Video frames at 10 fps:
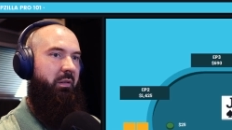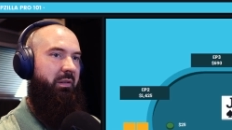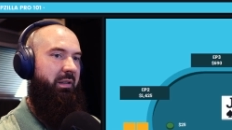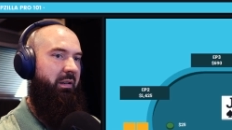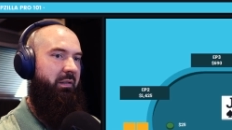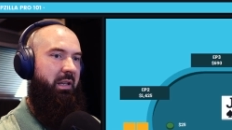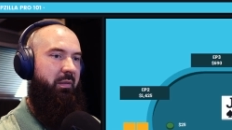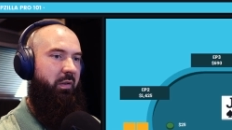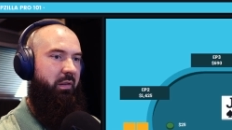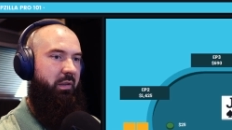Since
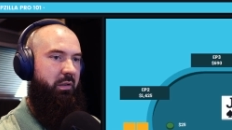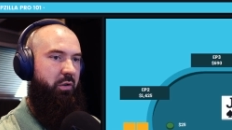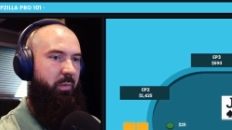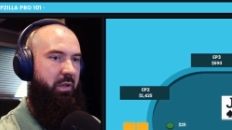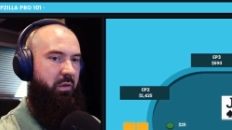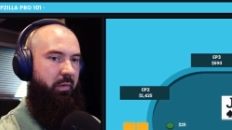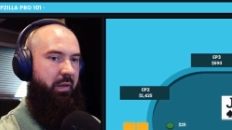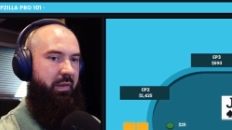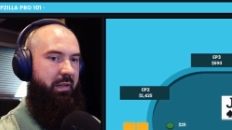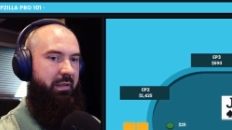even in this situation,
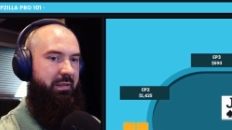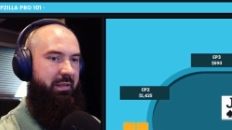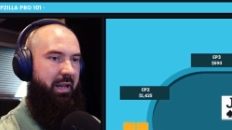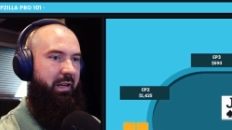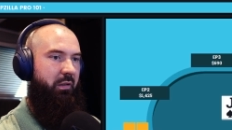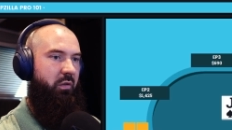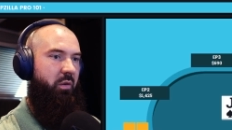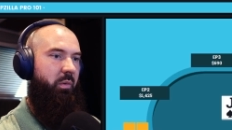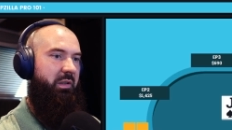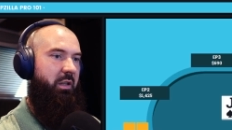right, they decided
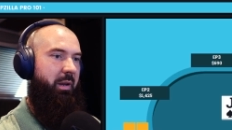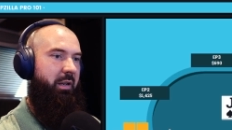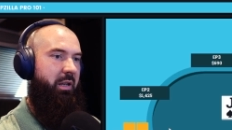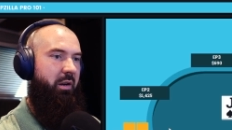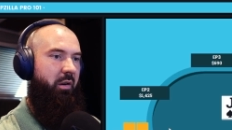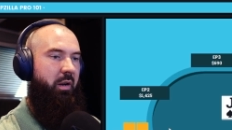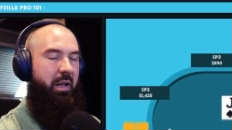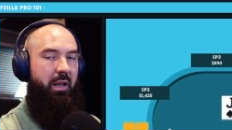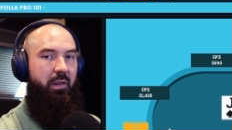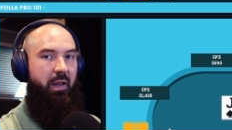to c-bet here,
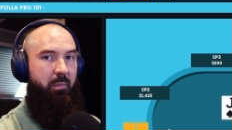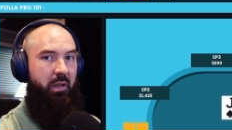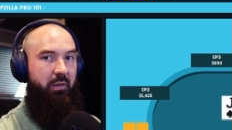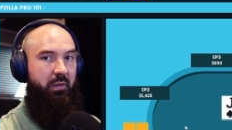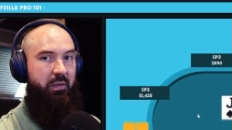that means